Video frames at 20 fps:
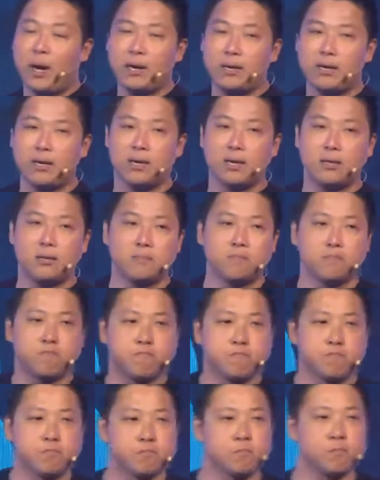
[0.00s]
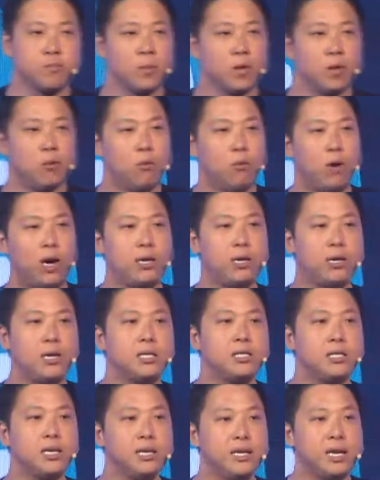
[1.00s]
partner, what
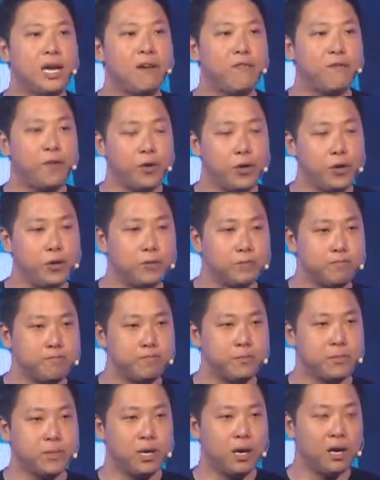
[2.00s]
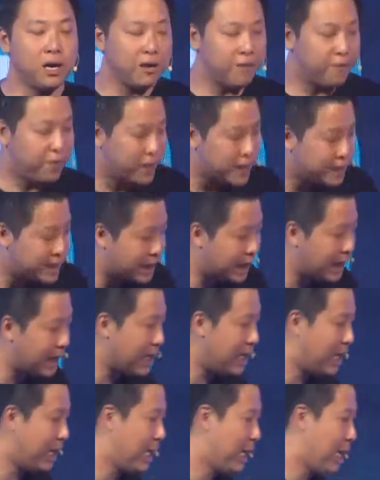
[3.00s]
is in there for you? Okay, first
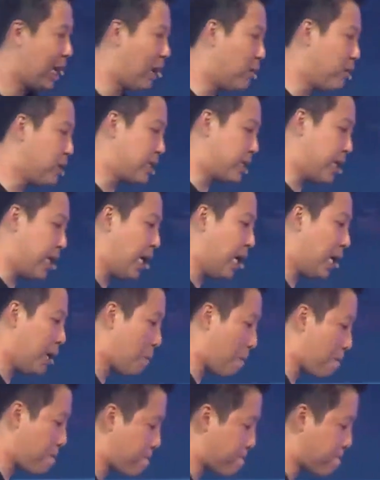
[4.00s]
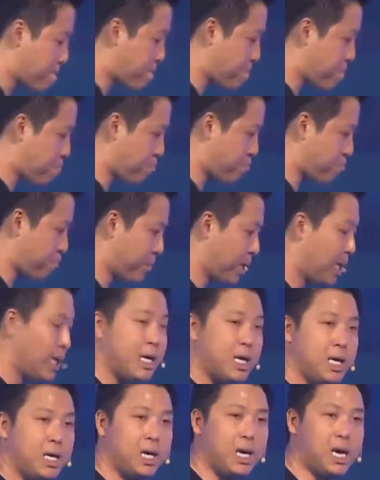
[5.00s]
thing I would say,
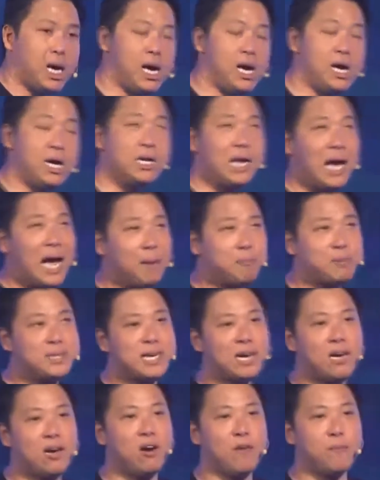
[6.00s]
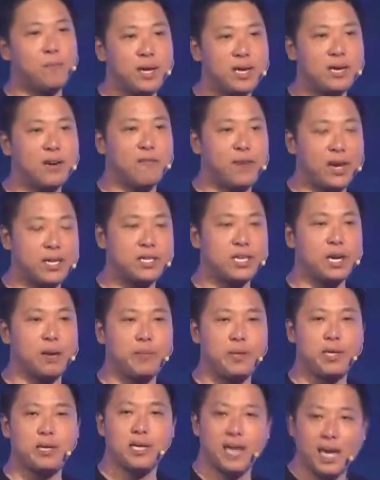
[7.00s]
the upside of being a venture
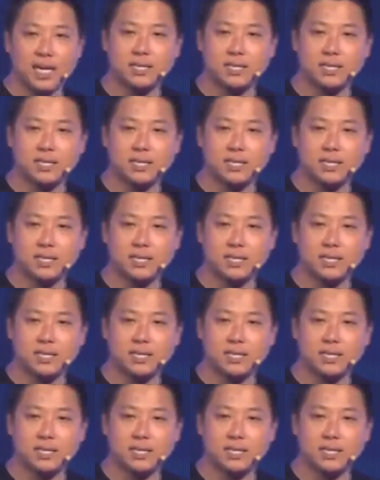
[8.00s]
capital,